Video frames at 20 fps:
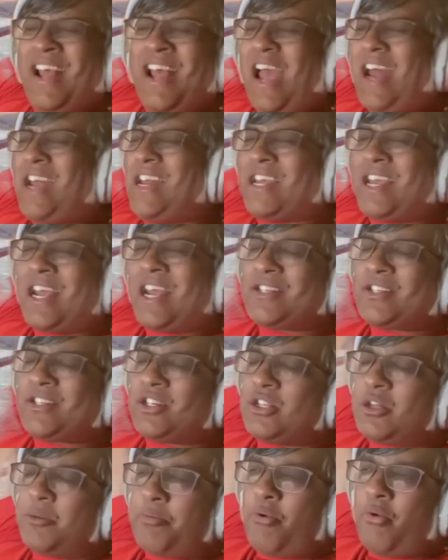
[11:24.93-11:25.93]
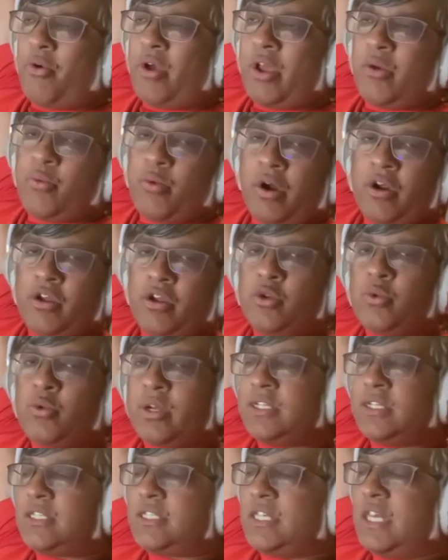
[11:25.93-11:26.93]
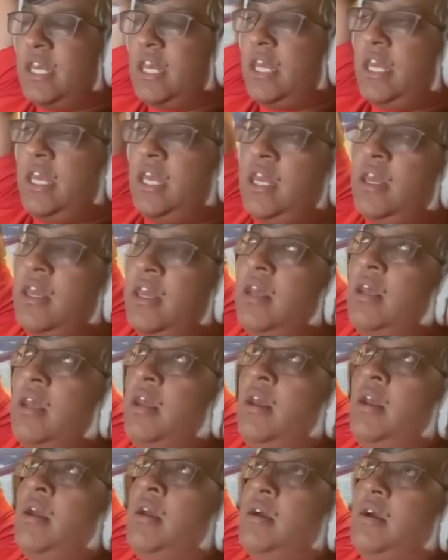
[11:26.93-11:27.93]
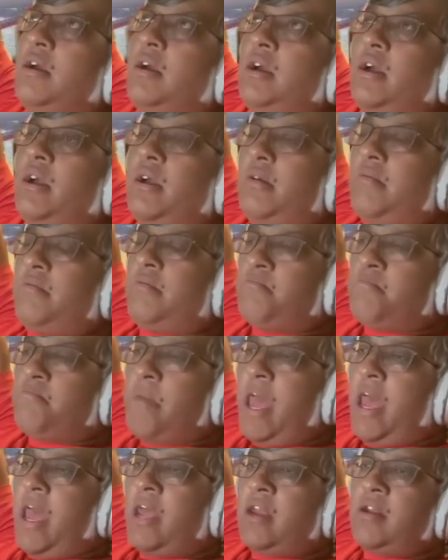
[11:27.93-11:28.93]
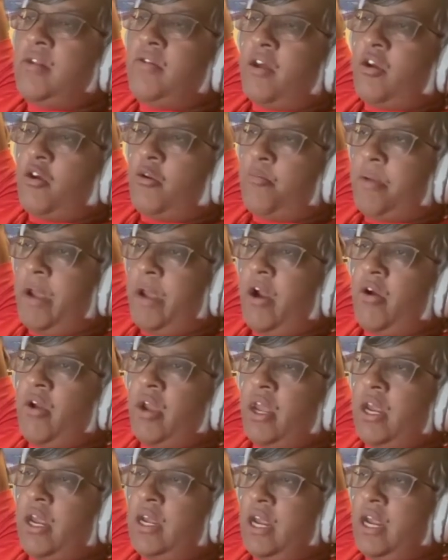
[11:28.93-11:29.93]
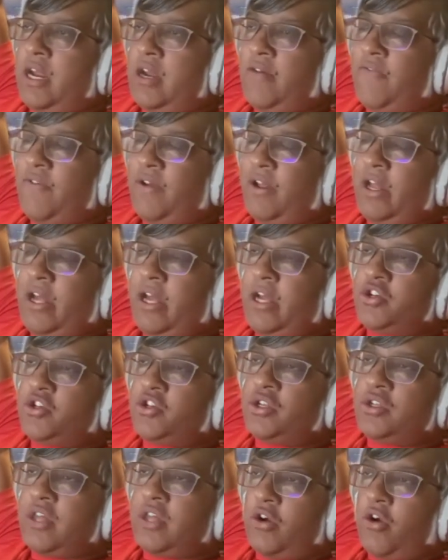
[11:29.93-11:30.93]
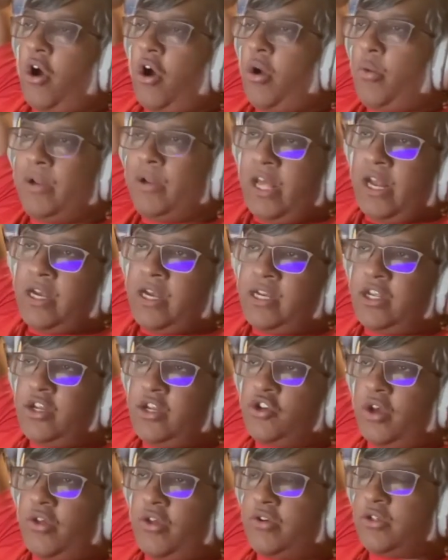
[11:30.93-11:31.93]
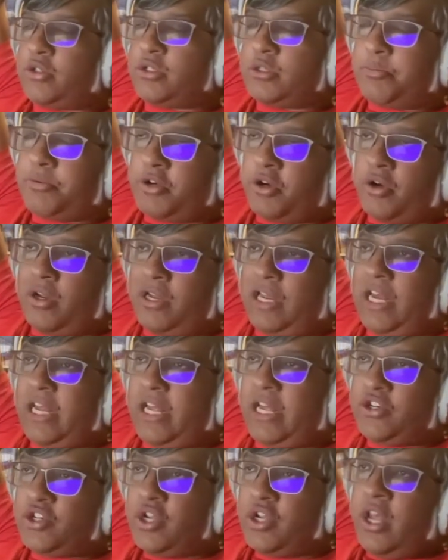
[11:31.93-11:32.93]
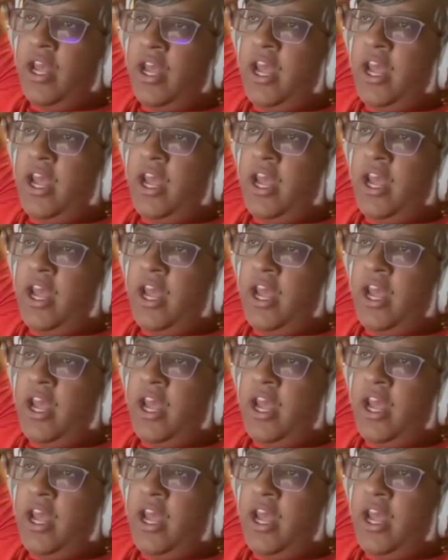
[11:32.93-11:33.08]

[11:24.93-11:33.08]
And it gets to the point where you can see men that are buried in a village that are all related to each other, so it's a paternal lineage,